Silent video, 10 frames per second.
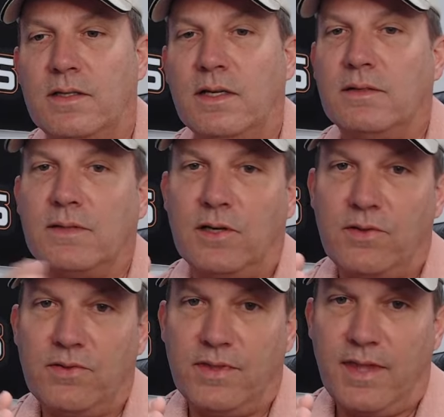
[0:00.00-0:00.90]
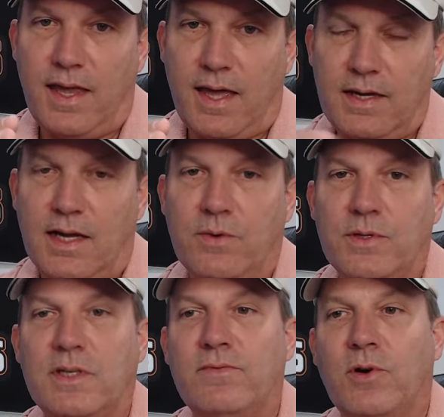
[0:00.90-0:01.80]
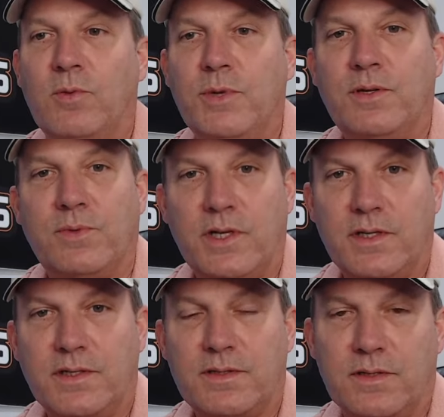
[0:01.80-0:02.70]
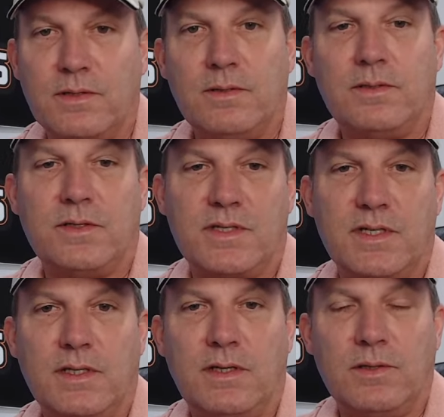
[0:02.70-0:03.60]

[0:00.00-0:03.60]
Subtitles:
Now, other than that, I would need voltmeter readings to see,